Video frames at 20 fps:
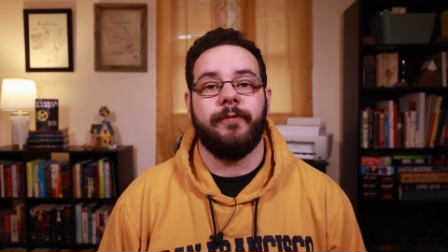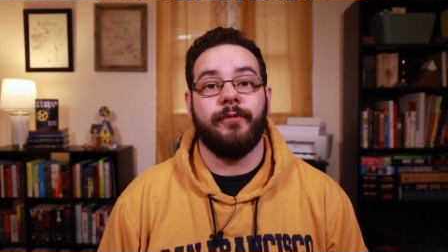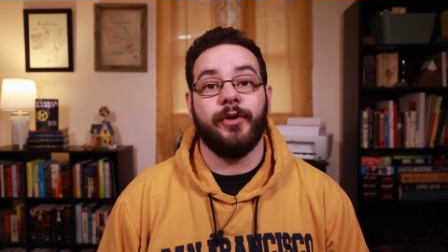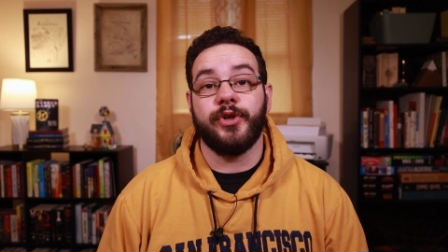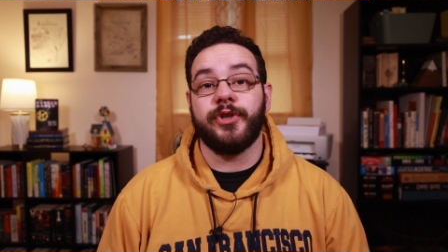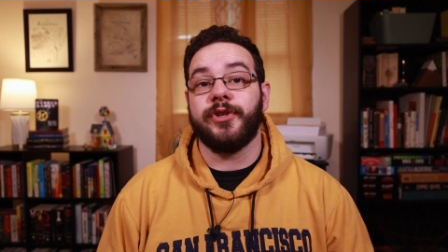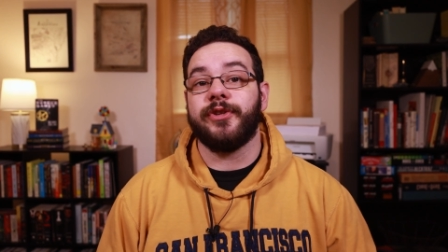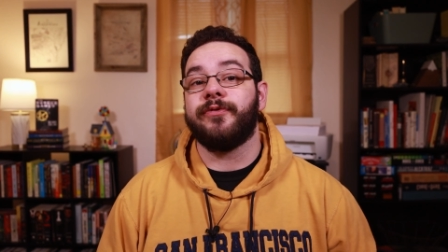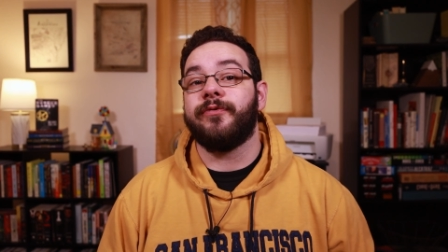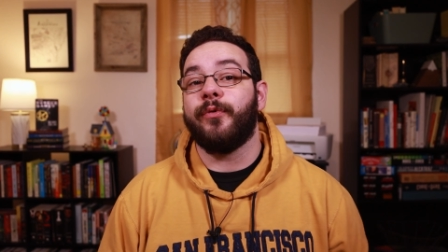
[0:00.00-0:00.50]

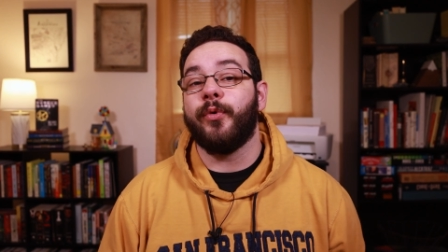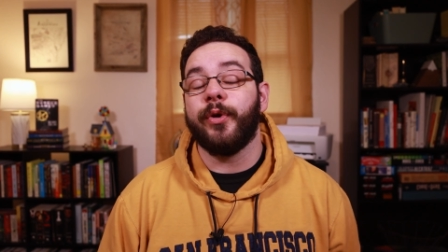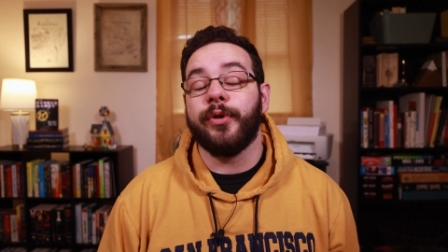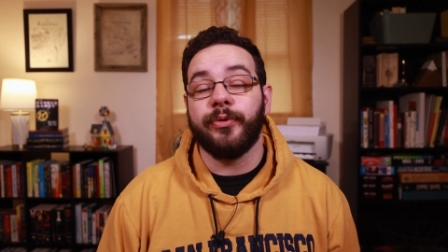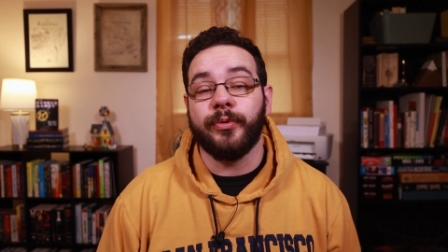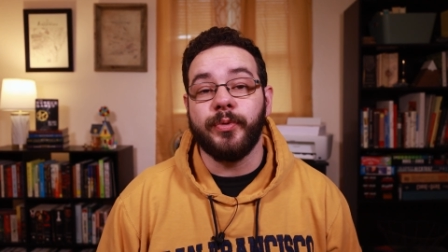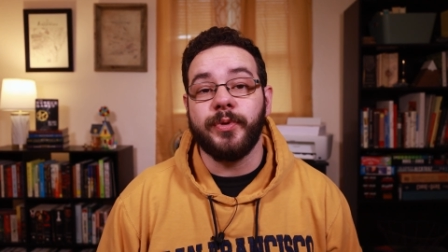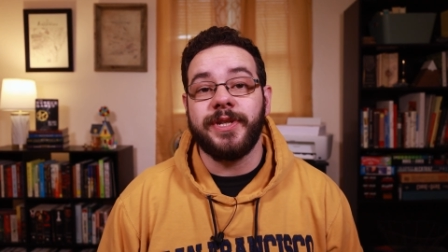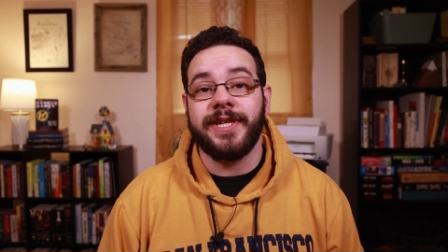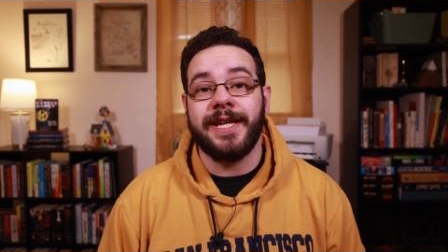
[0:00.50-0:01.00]
Verses 4
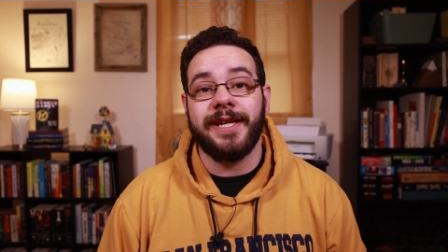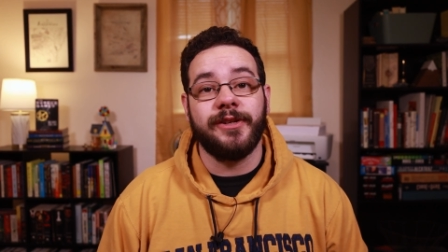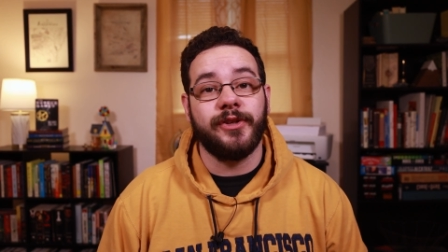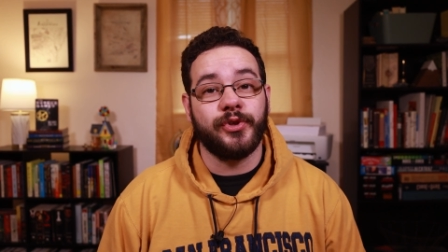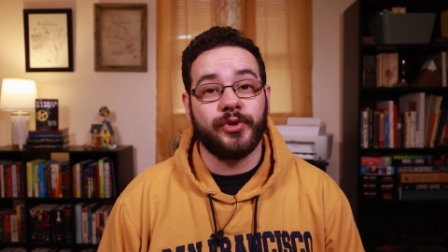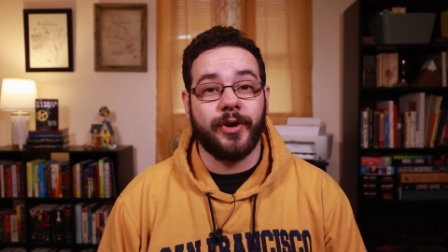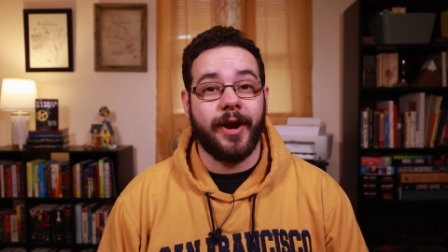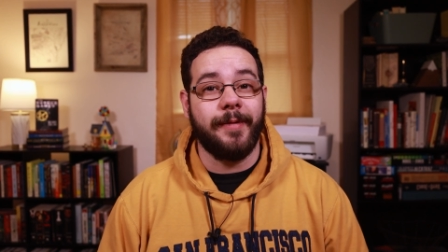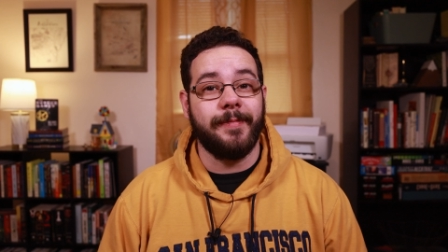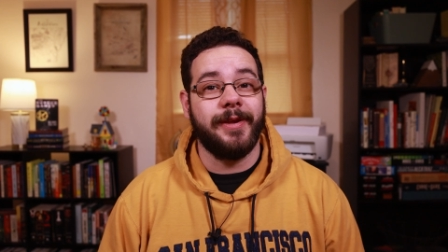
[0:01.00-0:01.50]
through 10
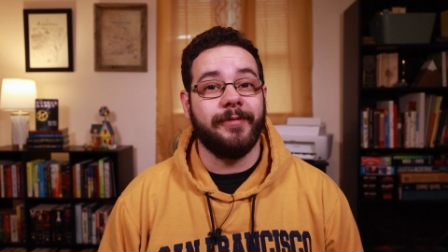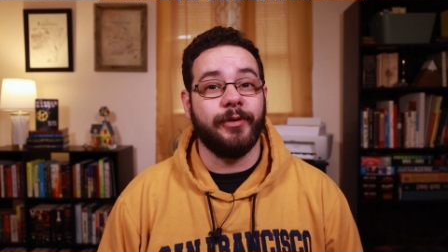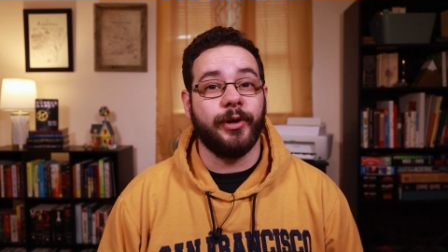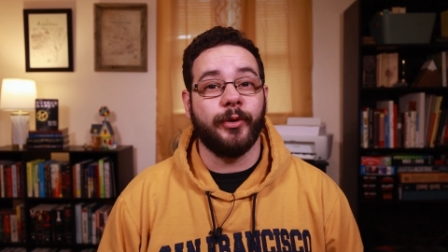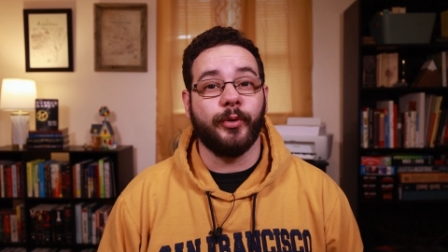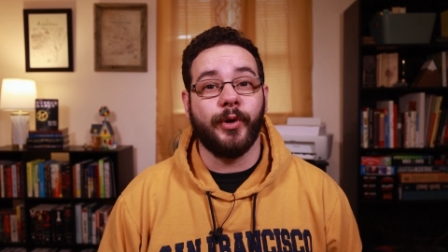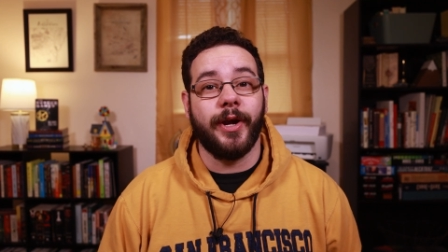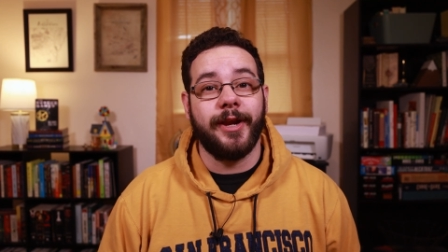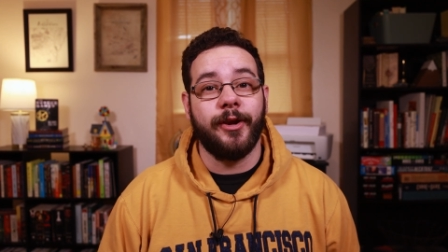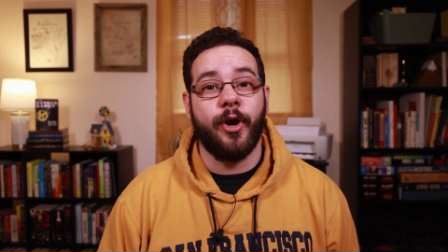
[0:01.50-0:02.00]
describe
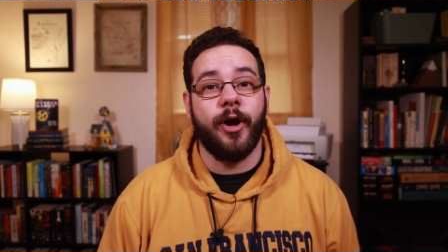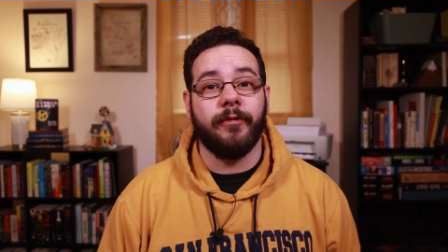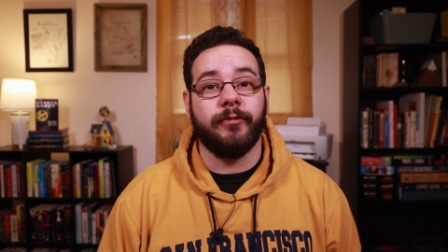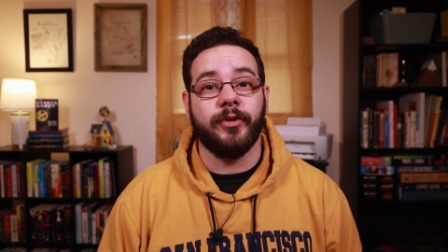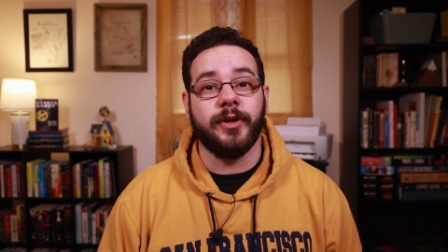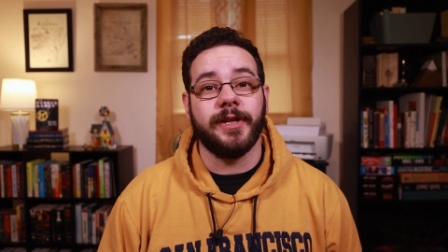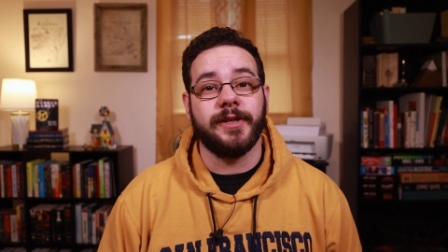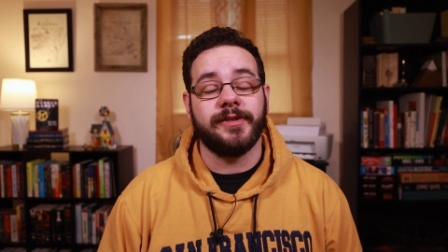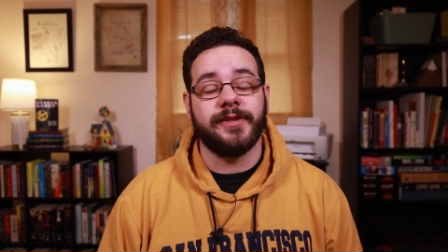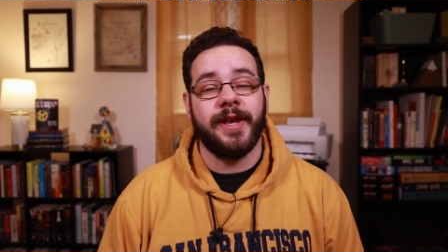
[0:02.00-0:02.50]
different grain
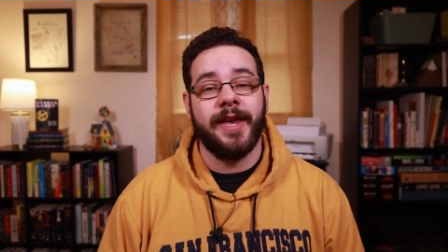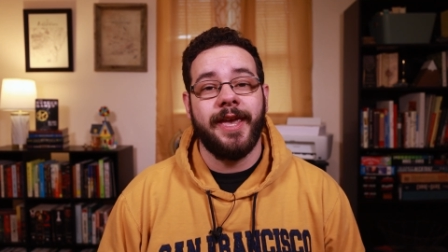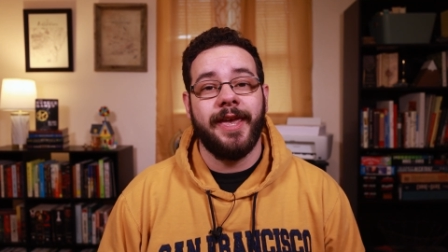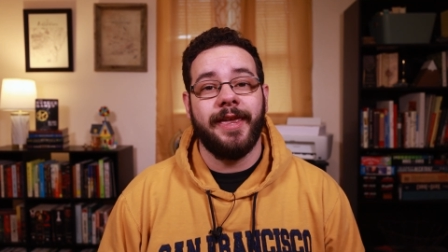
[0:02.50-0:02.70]
offerings